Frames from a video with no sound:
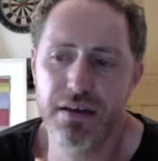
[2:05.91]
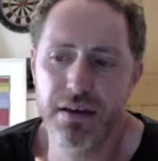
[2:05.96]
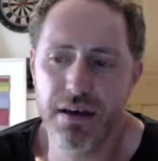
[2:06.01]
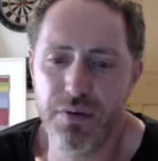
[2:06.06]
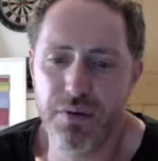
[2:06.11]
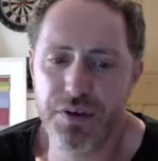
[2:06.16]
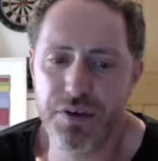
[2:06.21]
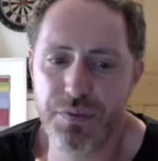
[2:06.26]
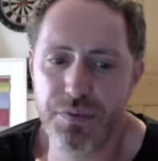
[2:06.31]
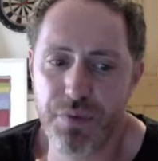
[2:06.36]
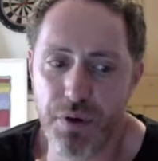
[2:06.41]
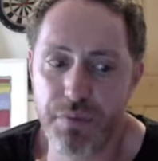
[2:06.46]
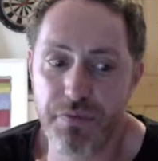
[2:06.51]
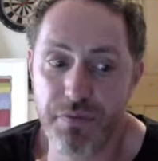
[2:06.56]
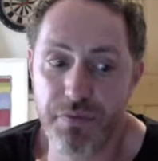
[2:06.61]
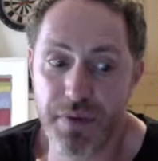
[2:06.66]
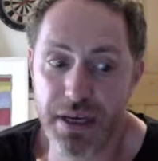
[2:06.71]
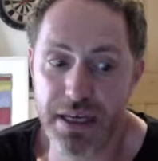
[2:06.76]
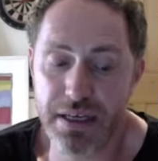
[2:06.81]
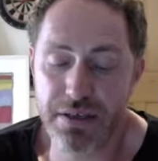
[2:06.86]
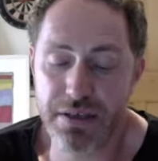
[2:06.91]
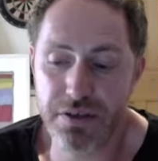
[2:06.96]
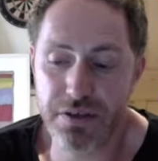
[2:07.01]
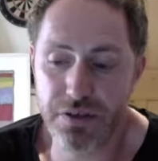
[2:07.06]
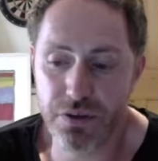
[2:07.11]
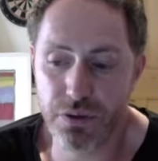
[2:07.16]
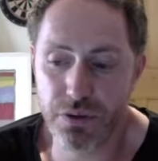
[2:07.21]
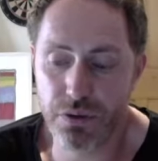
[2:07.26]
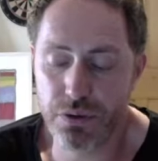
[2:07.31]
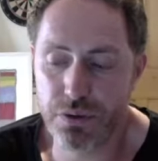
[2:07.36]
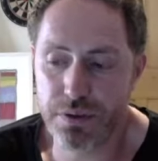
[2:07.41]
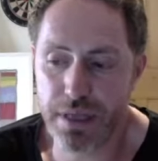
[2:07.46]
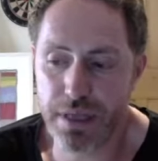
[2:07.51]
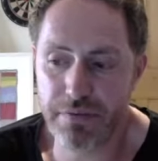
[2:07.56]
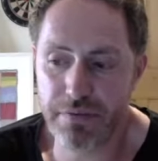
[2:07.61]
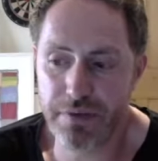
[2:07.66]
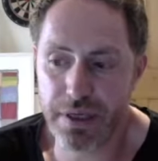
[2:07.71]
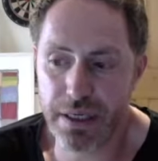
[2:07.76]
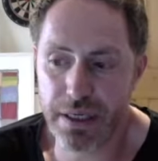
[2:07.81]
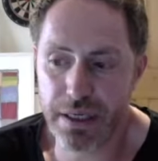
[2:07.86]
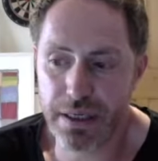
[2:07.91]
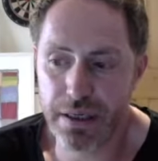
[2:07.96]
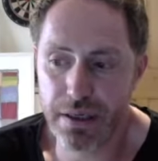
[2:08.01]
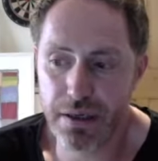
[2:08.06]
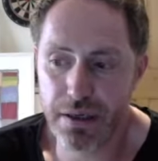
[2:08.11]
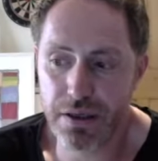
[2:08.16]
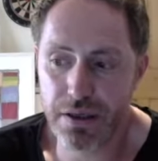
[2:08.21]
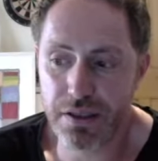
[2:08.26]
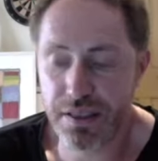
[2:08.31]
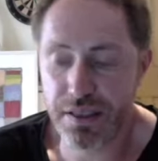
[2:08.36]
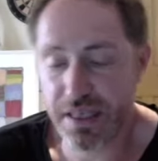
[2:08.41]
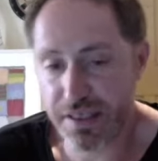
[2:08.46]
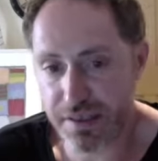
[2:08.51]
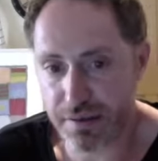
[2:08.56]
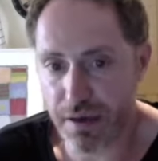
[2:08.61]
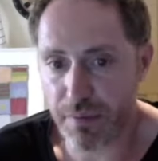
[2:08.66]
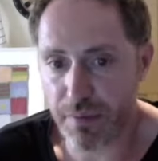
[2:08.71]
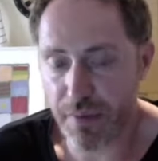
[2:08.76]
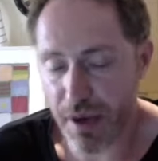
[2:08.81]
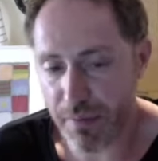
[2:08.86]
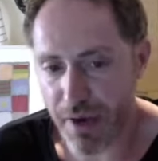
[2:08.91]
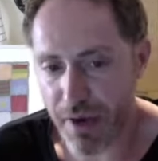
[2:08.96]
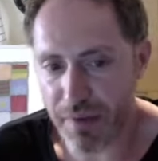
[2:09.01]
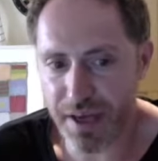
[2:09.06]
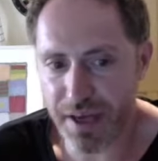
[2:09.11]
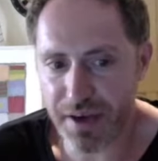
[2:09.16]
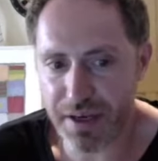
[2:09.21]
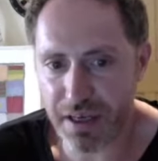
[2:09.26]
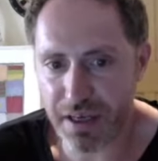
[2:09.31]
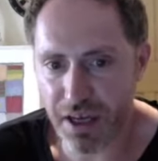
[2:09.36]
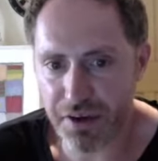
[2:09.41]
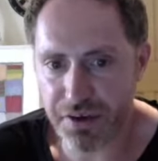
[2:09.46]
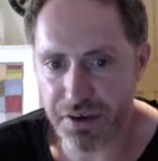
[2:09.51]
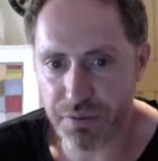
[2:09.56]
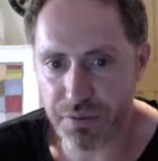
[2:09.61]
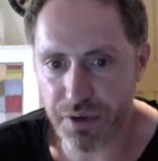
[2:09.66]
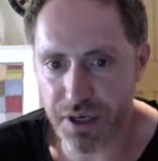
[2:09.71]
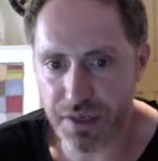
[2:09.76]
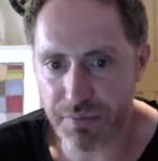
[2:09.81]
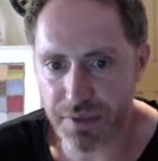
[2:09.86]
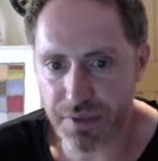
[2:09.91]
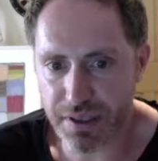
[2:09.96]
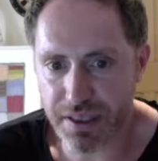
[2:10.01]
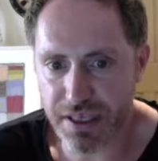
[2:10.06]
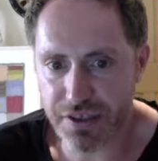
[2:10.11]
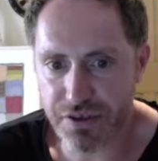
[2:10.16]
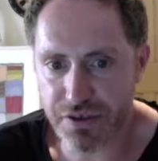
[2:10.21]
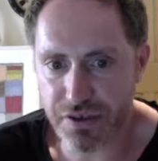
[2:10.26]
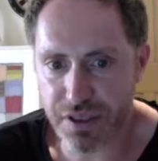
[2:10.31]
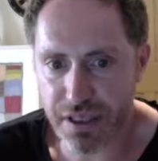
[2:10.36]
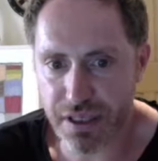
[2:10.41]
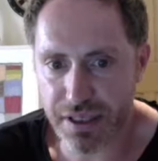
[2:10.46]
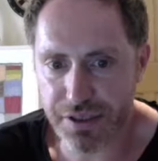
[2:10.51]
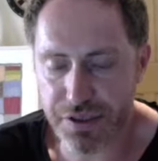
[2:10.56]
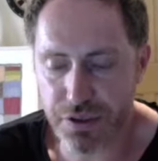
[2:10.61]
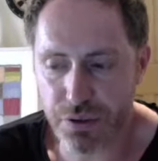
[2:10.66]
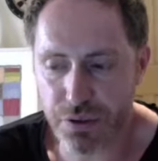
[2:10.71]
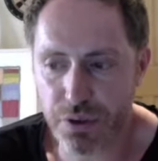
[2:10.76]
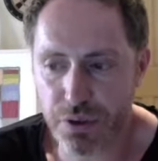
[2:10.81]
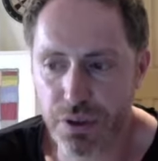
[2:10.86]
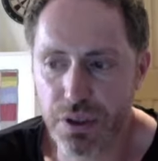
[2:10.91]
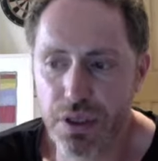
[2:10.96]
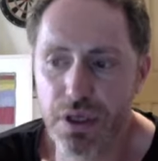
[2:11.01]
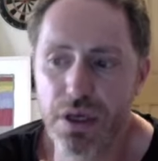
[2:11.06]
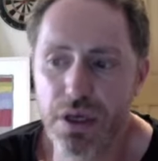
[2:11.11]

Which is a problem for my kids at school, definitely, because kids. I'm down in London, where kids are still in school.